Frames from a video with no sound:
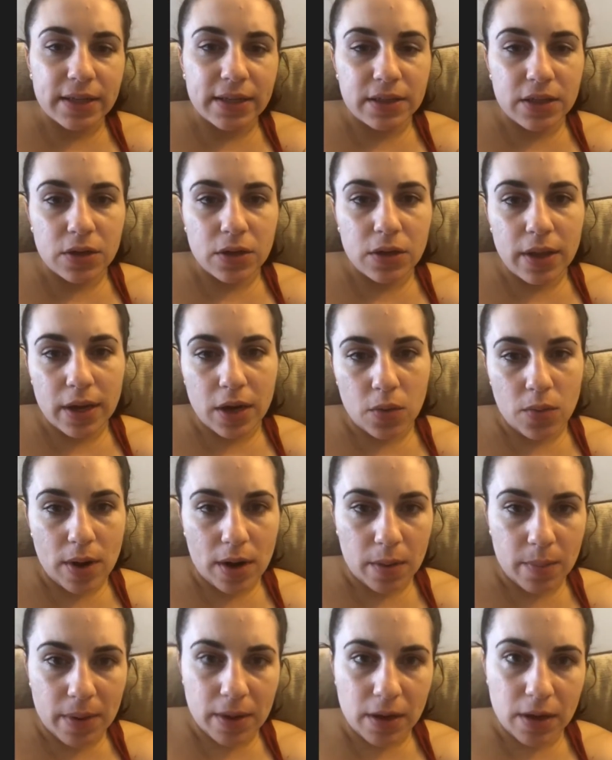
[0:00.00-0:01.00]
there like a
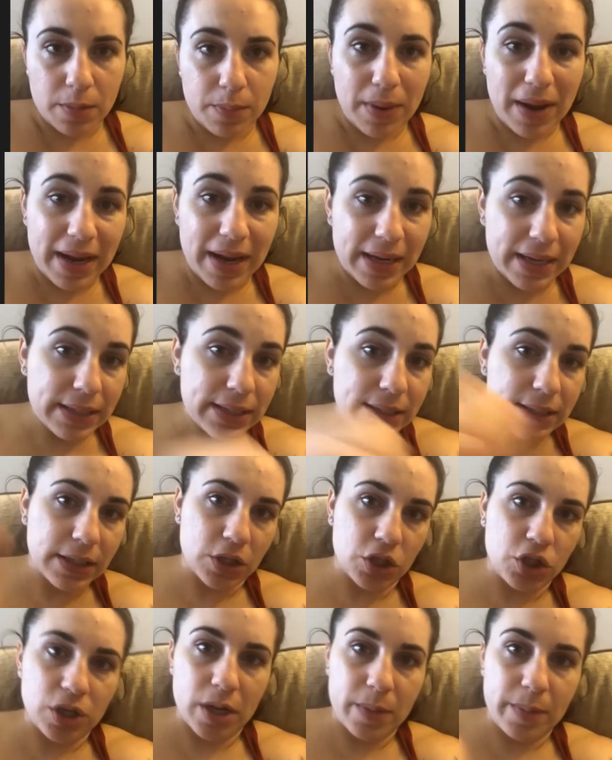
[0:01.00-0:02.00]
recommended pace? Like,
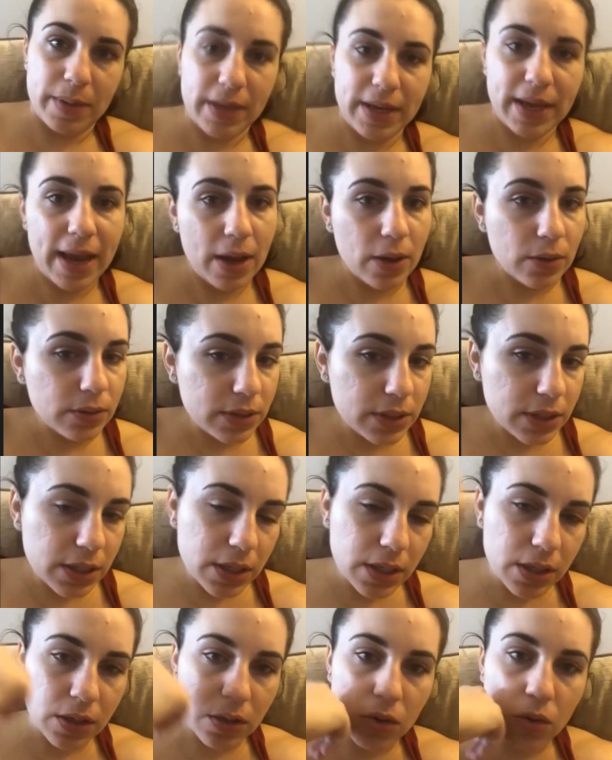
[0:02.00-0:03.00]
should I be
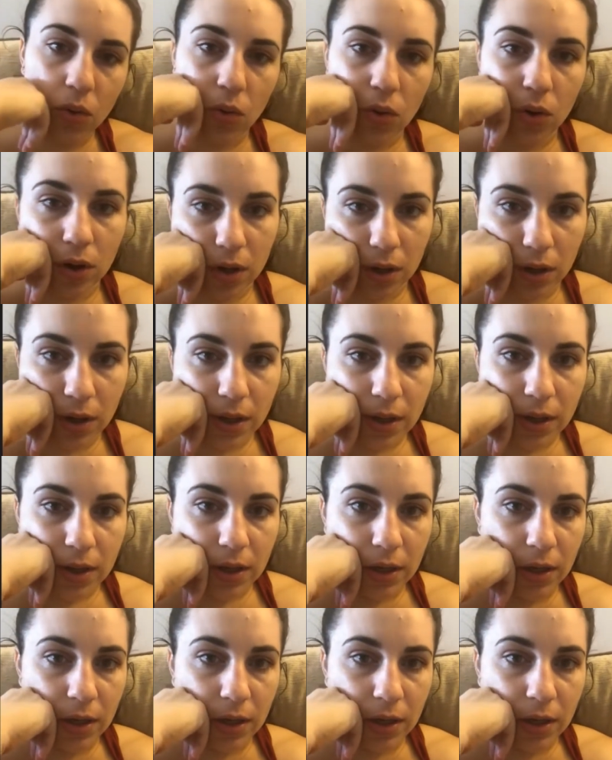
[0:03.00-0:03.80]
counting or, you